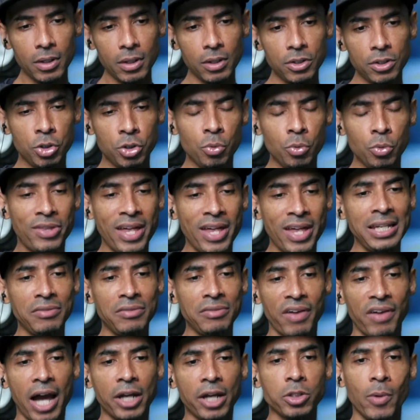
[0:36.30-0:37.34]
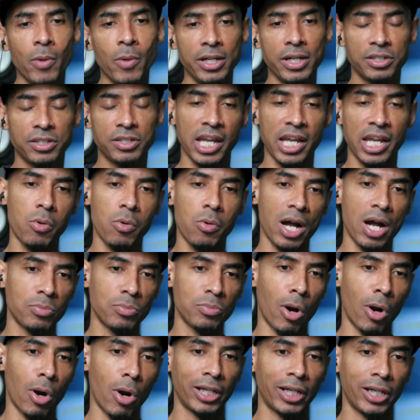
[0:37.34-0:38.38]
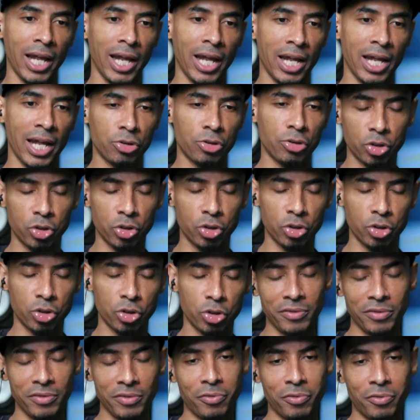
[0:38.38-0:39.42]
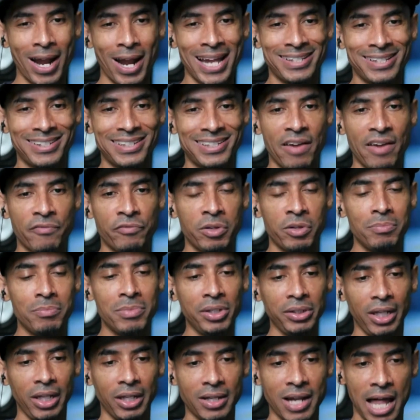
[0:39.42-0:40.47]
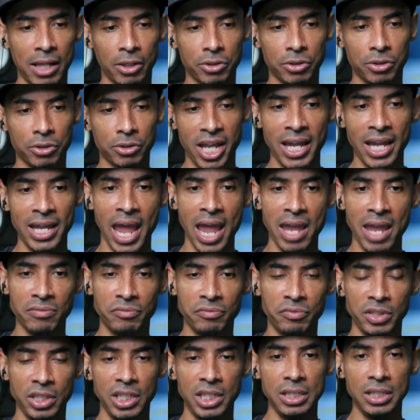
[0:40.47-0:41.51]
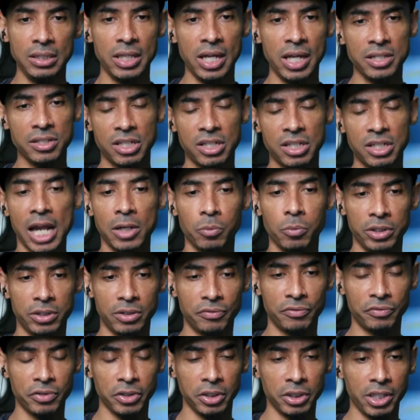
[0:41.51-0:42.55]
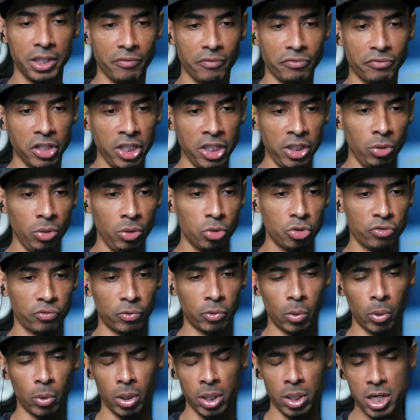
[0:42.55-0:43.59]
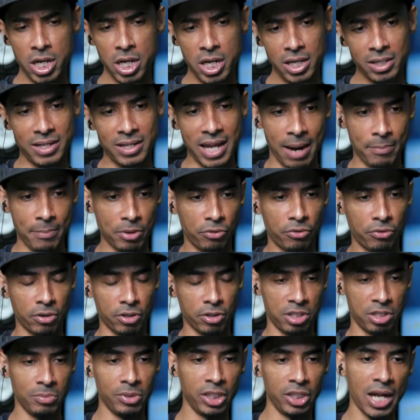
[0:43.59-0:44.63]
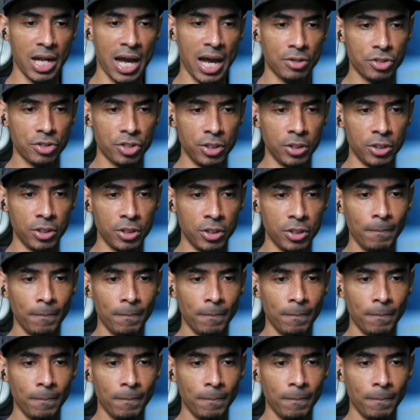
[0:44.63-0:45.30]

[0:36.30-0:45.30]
You then evaluated Saquon's market entering 2024 at $7 million AAV. He then signed with the Philadelphia Eagles for damn near $13 million a year.